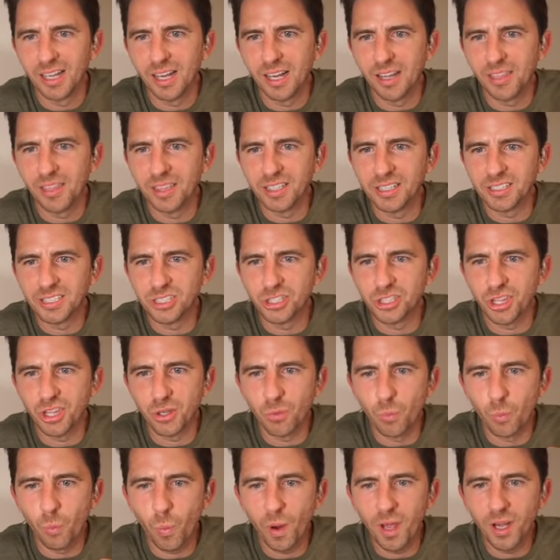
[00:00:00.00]
This is the
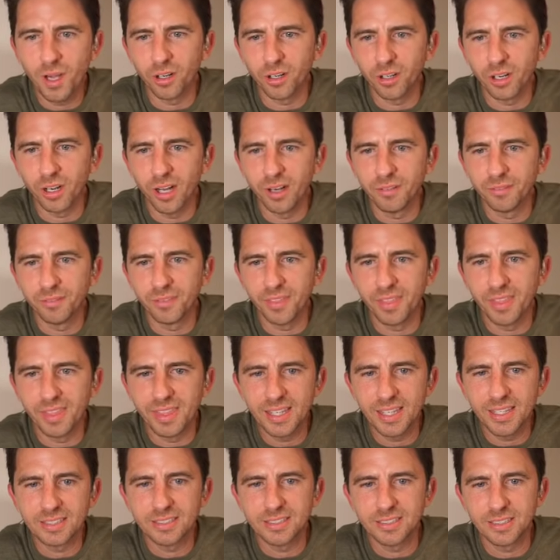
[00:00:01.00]
winner of
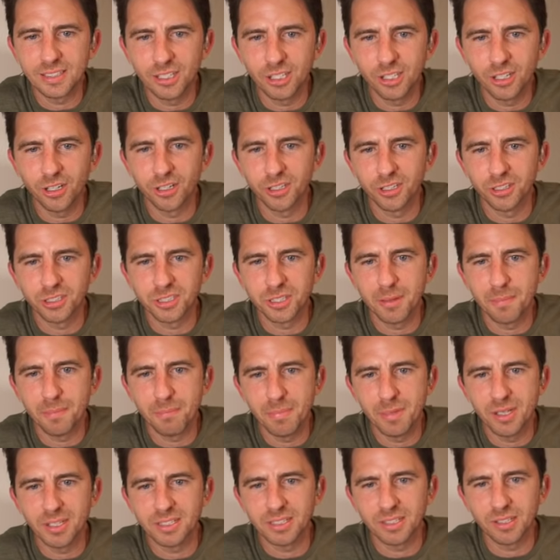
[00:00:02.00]
this year's
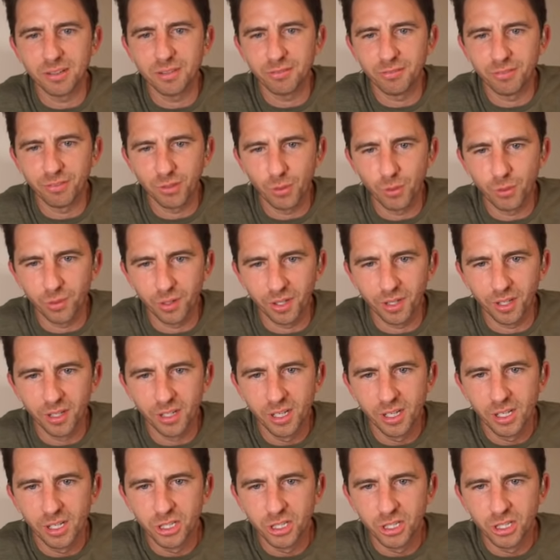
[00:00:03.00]
Miss Florida.